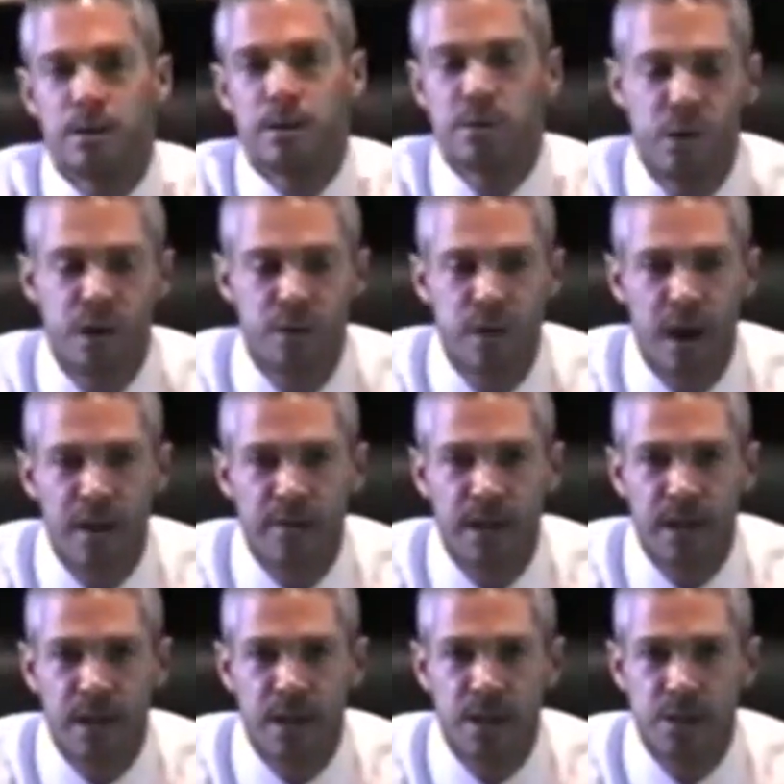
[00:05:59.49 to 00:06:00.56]
The truck
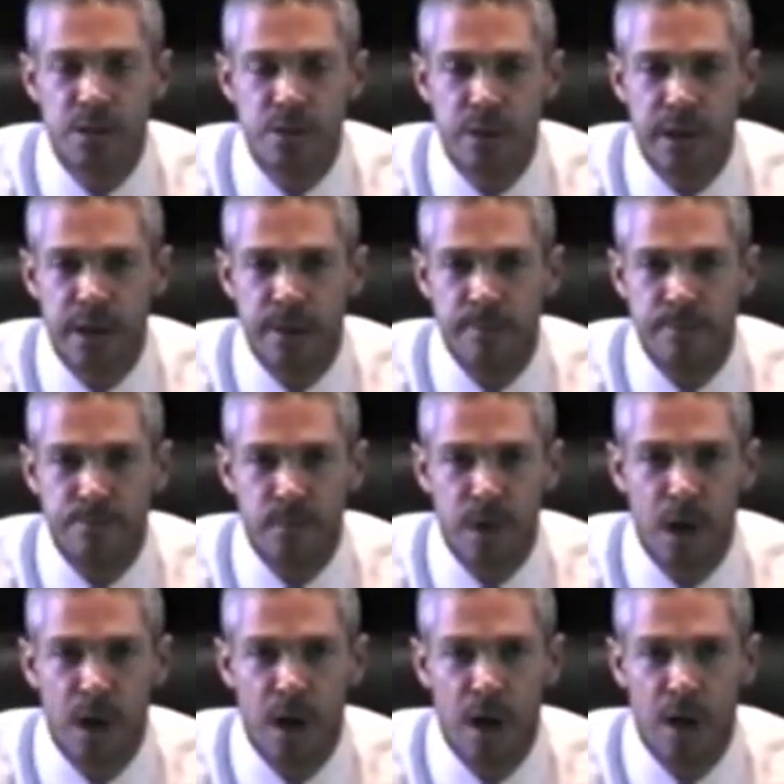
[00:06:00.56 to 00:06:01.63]
driving industry,
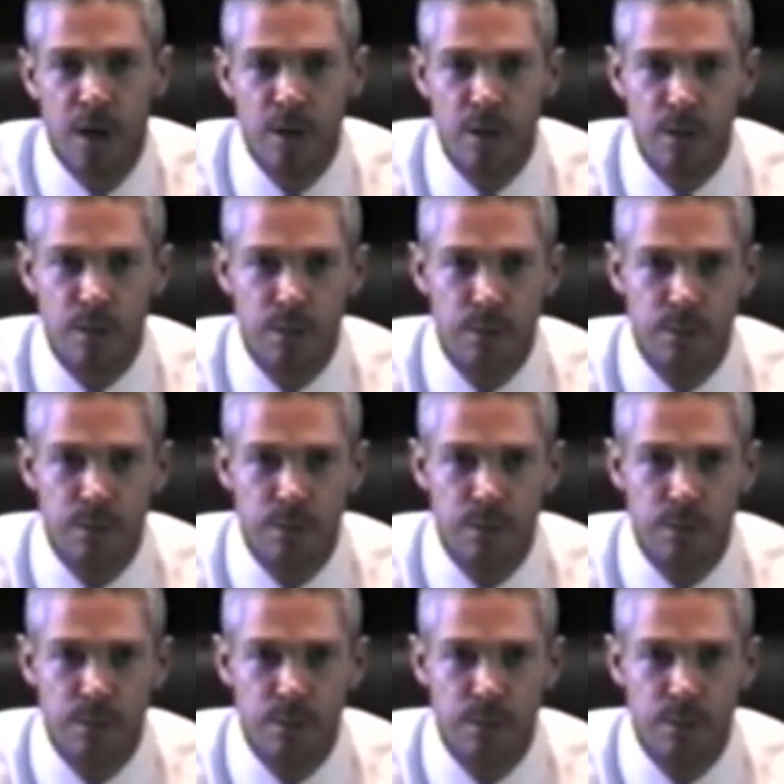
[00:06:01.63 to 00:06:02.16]
by